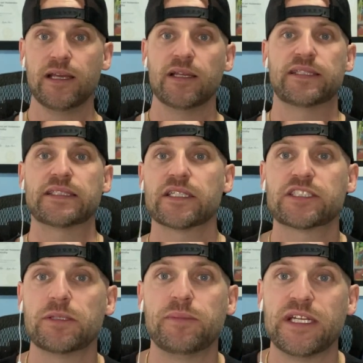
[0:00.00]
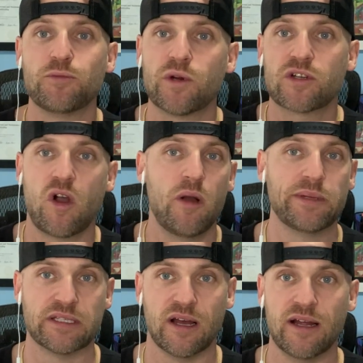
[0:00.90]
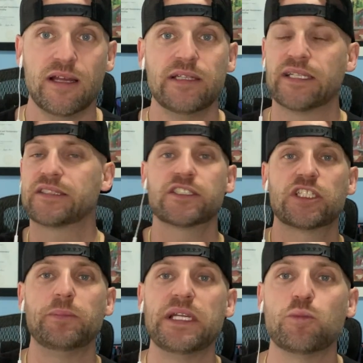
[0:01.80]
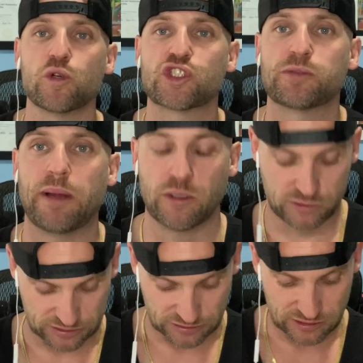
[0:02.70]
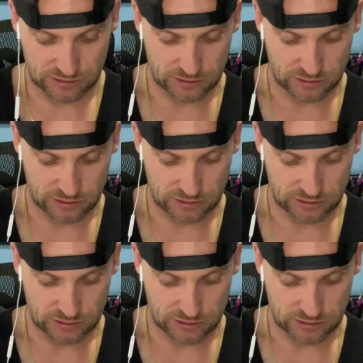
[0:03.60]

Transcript: That doesn't mean we're common law. That doesn't mean we're spouses.